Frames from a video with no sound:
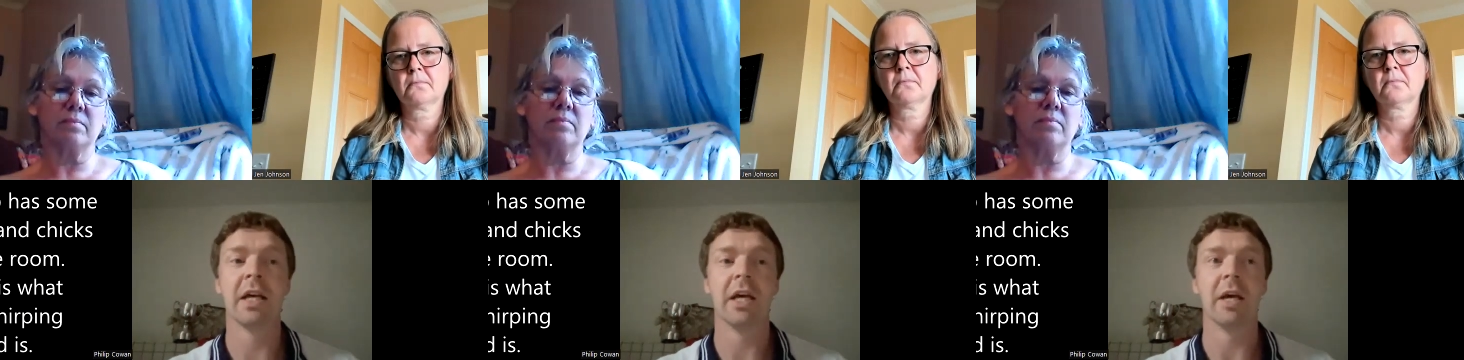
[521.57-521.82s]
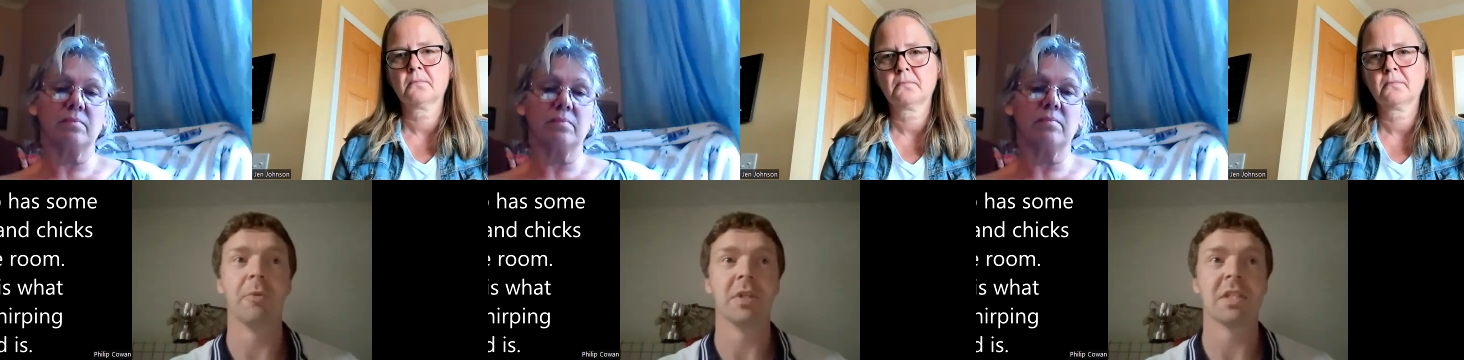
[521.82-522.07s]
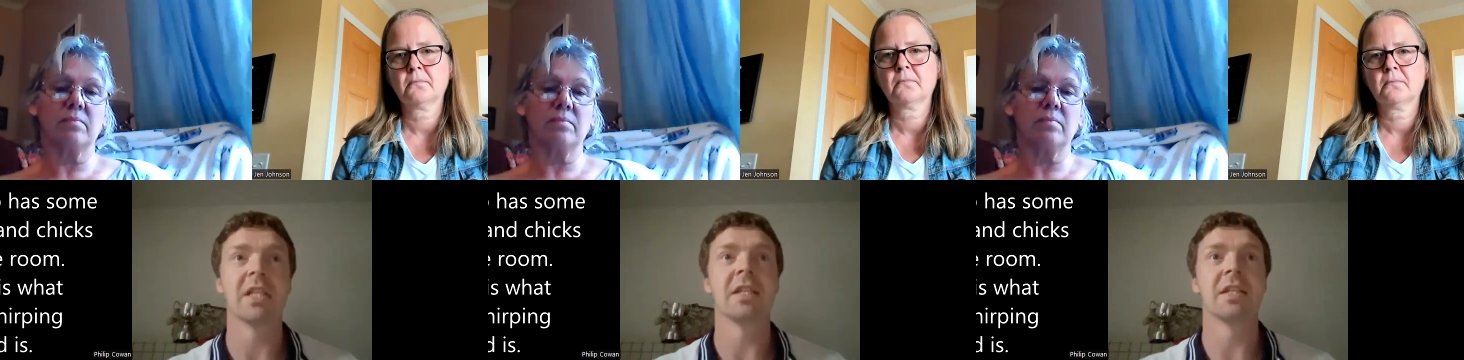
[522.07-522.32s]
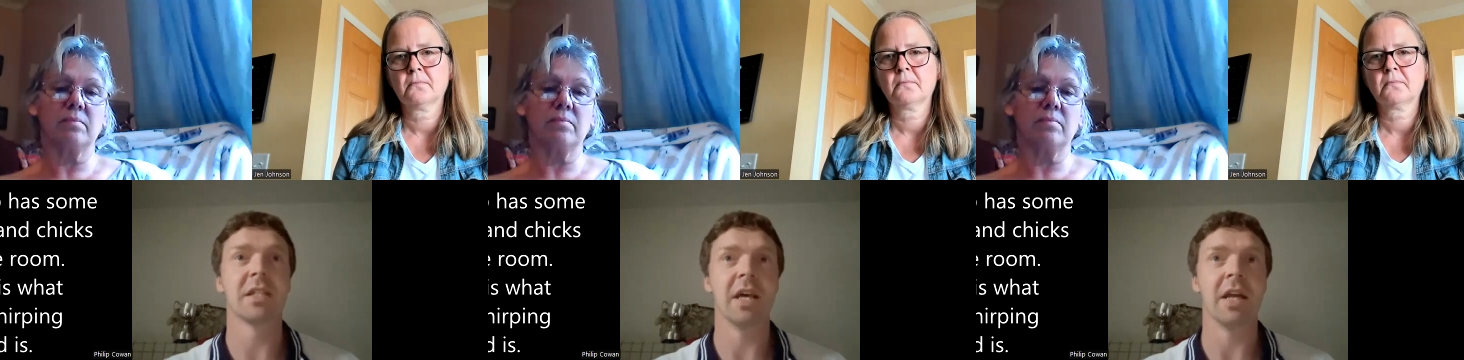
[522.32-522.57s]
Speaker 1: Um, and
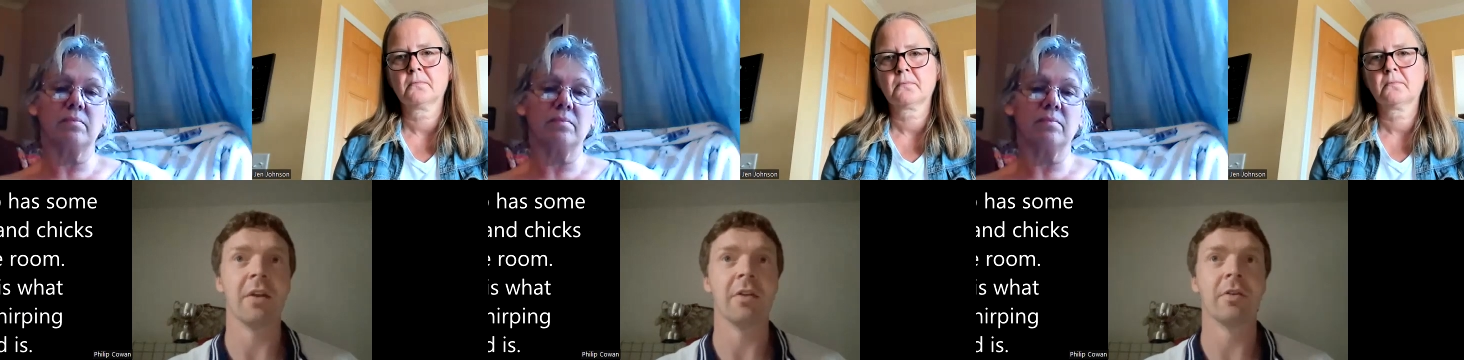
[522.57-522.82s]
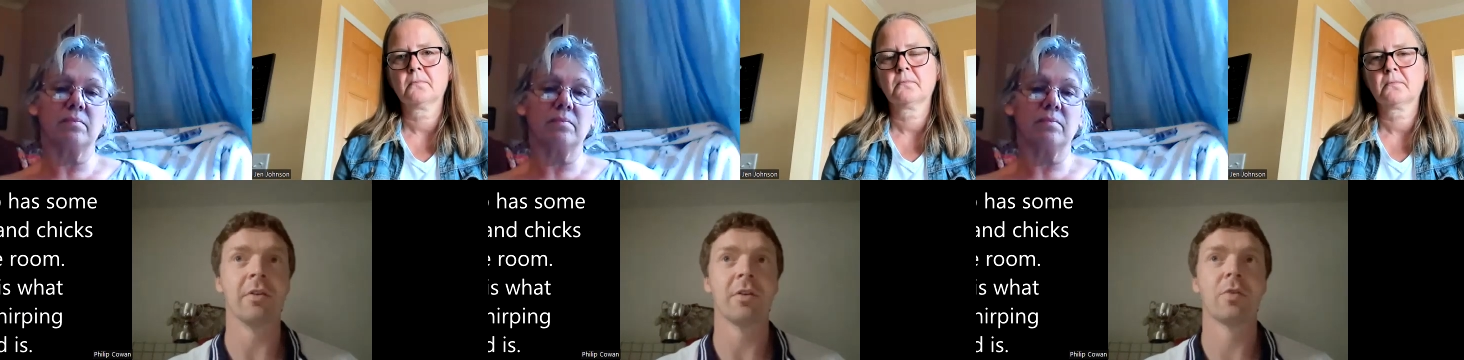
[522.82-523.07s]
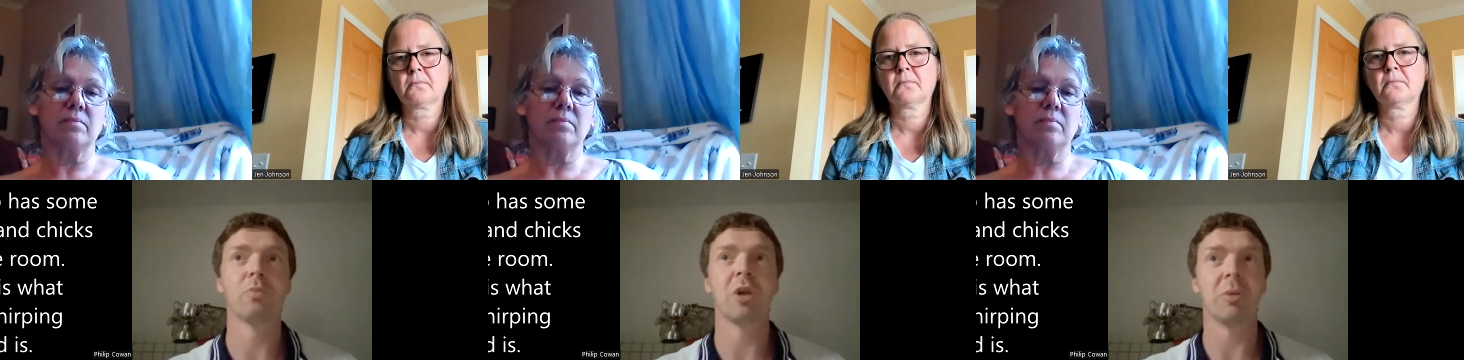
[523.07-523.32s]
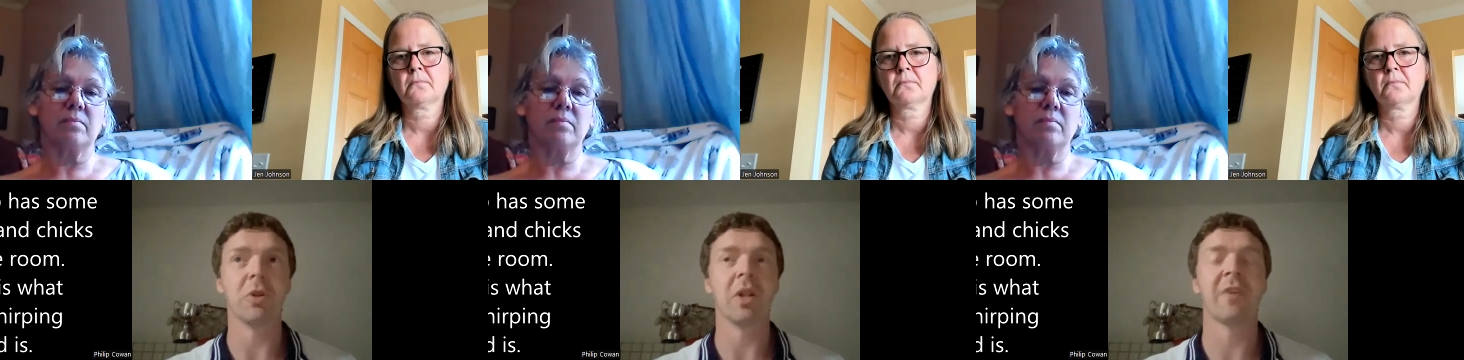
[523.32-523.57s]
since then,
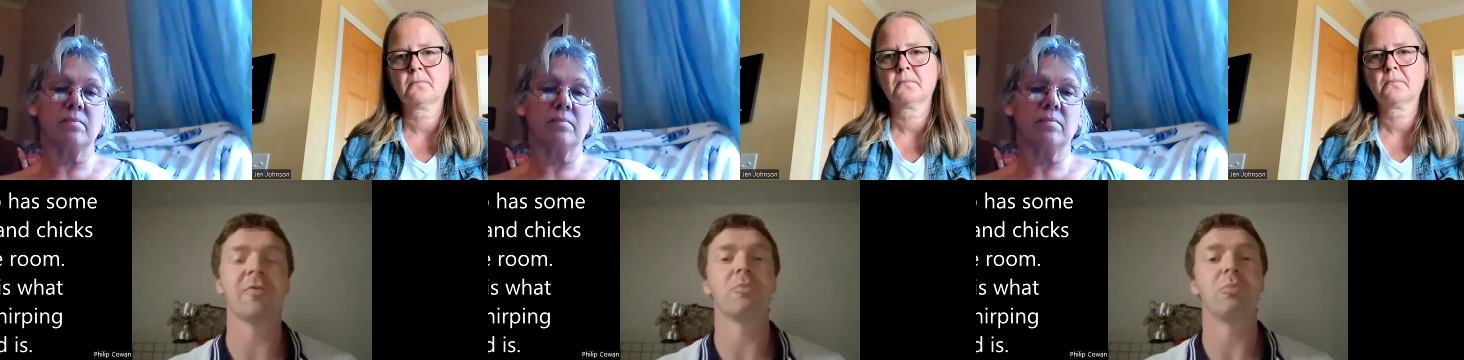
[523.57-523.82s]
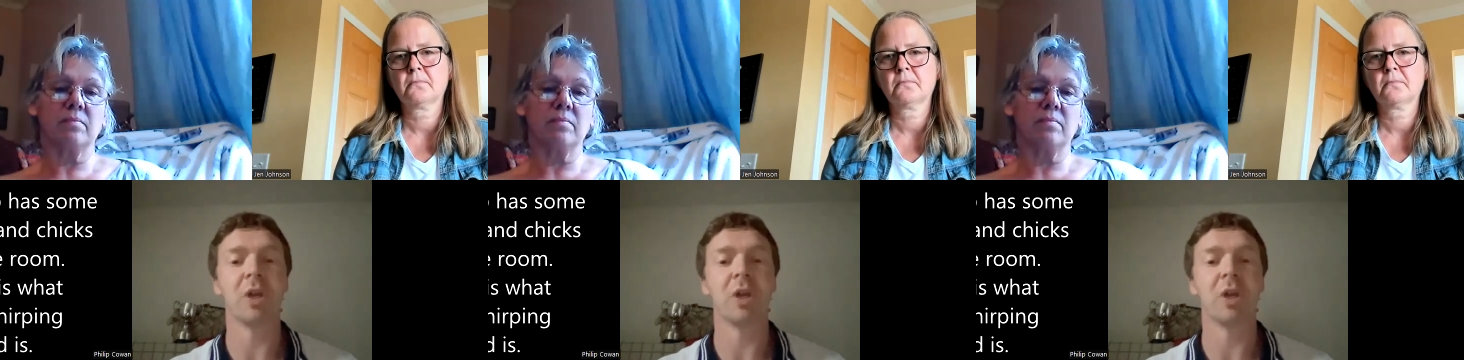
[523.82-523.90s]
people haven't